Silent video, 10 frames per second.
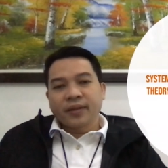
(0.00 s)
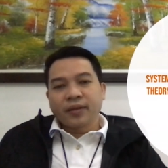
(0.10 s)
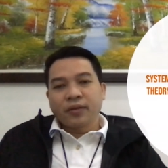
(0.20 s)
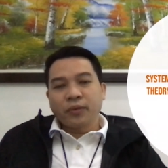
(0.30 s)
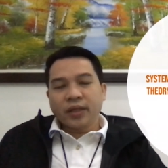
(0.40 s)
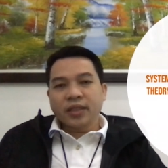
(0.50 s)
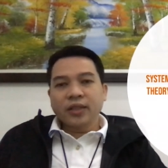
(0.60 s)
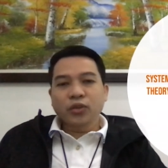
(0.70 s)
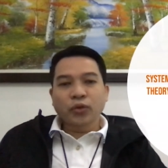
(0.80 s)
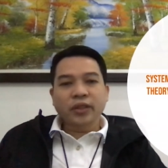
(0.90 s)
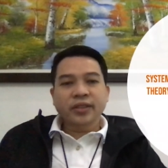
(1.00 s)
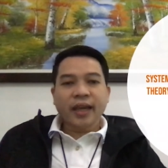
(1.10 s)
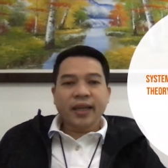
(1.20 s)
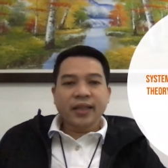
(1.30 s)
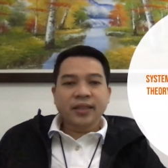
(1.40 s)
which in social
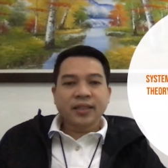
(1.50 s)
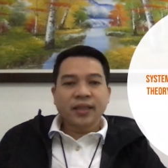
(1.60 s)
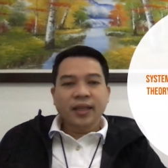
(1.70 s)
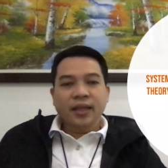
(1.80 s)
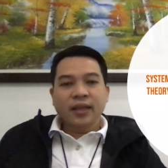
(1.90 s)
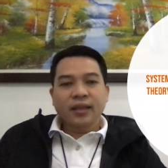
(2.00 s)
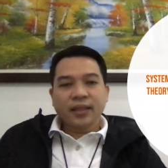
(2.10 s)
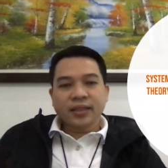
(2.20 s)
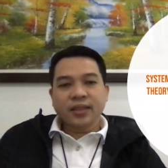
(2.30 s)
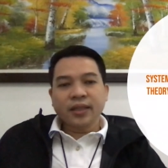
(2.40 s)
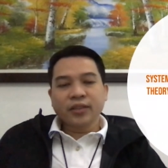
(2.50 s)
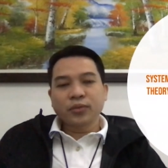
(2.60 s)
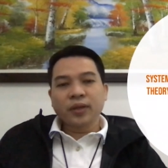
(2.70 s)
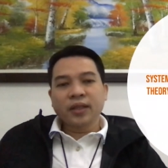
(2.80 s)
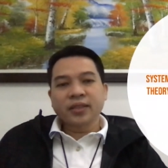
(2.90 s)
science, this deals
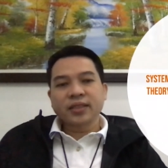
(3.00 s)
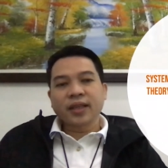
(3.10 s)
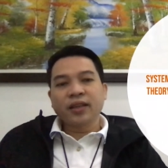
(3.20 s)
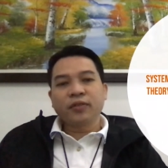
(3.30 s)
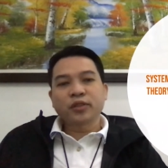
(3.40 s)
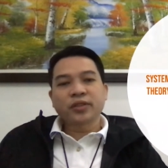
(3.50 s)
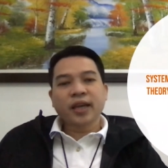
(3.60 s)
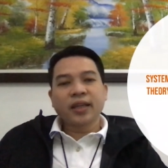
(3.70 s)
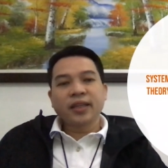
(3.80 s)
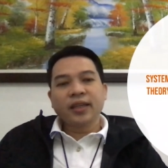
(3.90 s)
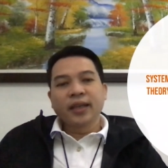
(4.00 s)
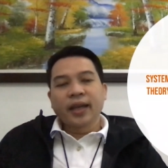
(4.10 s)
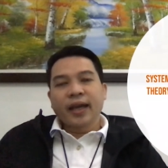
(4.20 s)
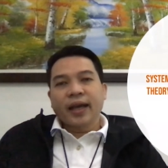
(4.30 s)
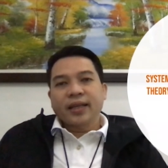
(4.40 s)
with the study of society
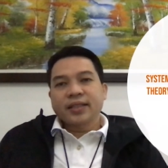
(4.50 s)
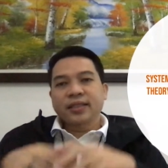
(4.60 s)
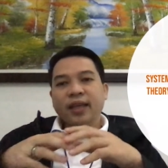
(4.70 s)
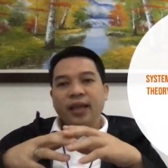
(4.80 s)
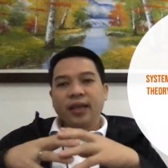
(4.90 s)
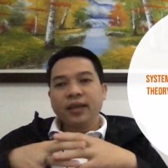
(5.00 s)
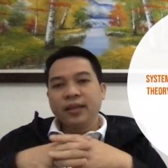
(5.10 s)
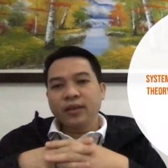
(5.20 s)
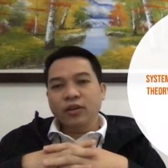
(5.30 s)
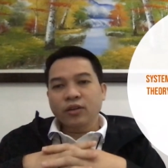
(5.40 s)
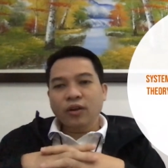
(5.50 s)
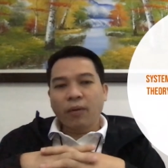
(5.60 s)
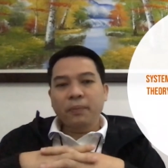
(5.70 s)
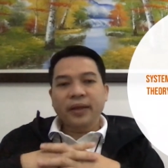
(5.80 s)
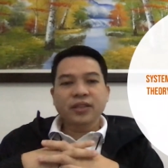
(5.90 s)
as a
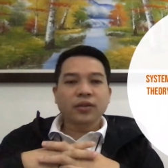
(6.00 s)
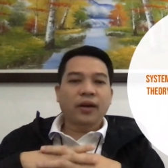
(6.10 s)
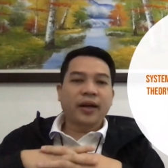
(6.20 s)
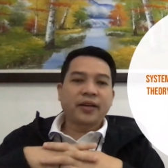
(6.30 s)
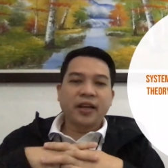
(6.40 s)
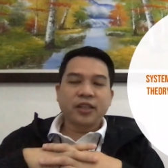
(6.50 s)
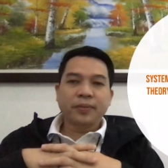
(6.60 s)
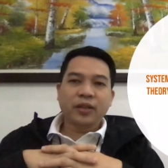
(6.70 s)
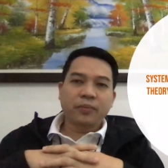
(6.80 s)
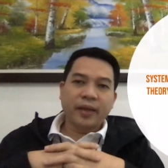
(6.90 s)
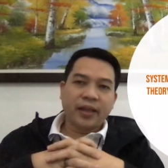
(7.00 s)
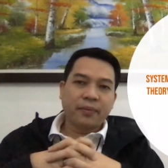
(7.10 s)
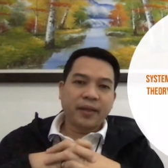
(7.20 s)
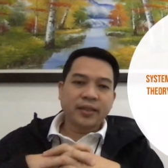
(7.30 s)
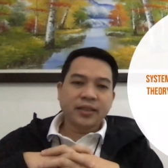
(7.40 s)
complex arrangement of
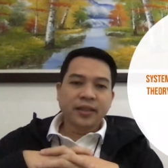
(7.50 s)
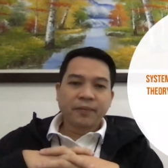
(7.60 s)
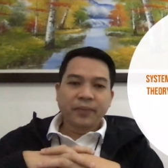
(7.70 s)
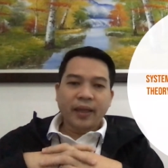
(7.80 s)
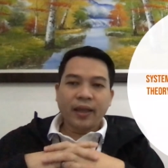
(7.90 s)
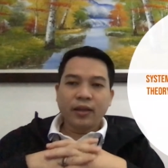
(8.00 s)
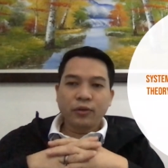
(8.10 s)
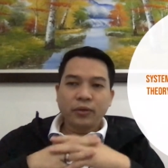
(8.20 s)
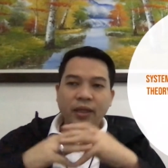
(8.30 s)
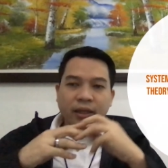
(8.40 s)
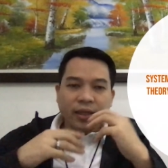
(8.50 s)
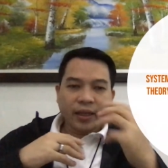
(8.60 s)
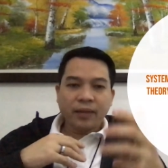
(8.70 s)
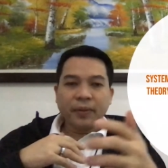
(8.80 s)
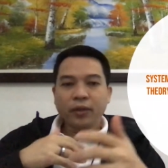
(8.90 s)
elements, including
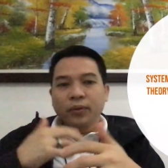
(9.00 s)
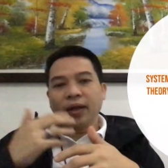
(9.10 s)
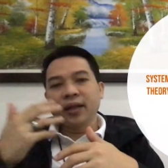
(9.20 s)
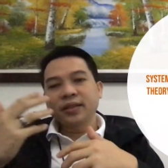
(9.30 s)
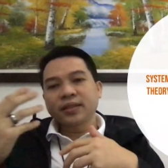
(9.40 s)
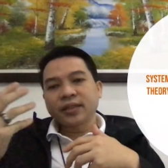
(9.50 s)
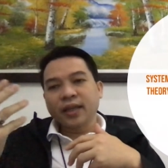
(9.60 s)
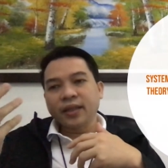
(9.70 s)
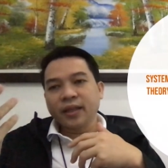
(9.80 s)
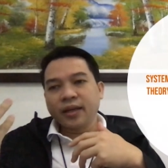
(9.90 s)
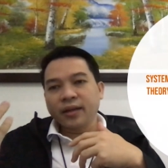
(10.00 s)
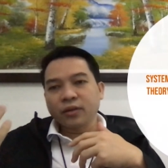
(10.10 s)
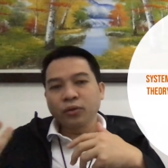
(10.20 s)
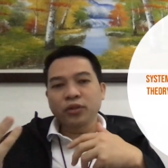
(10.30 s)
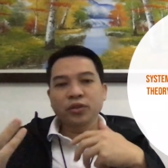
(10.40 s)
individuals and their
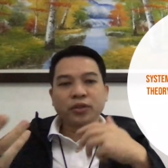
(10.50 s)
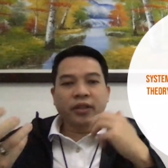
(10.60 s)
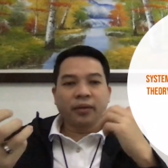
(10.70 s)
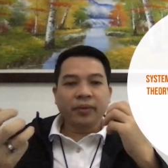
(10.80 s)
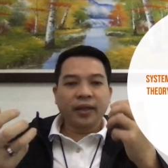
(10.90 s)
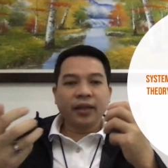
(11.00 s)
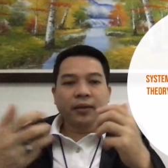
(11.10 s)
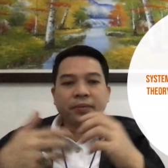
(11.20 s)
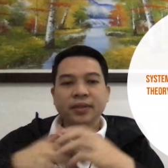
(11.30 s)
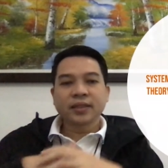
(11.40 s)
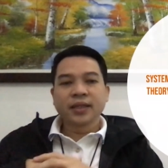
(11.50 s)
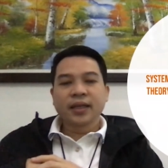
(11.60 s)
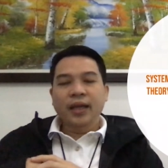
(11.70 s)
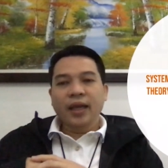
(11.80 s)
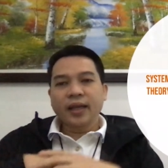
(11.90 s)
culture, their beliefs,
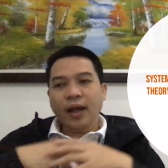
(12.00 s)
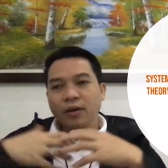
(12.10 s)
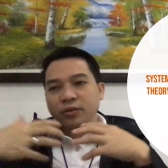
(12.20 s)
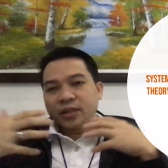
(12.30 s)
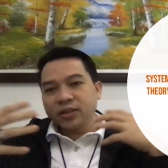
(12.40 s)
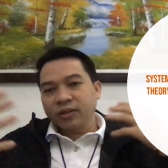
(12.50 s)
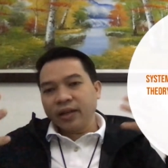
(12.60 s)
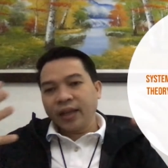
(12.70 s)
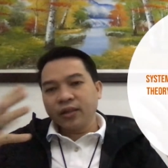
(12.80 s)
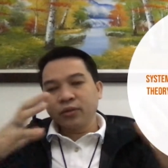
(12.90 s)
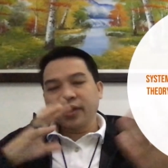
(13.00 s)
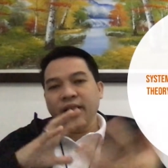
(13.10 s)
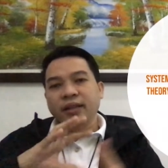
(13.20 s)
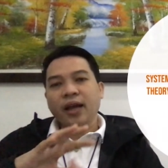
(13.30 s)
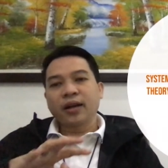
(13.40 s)
and how this relate to the
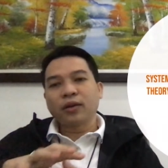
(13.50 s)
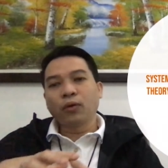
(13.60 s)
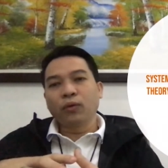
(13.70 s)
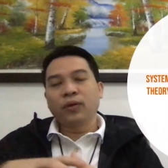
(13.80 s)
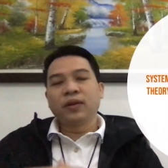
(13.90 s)
entire whole.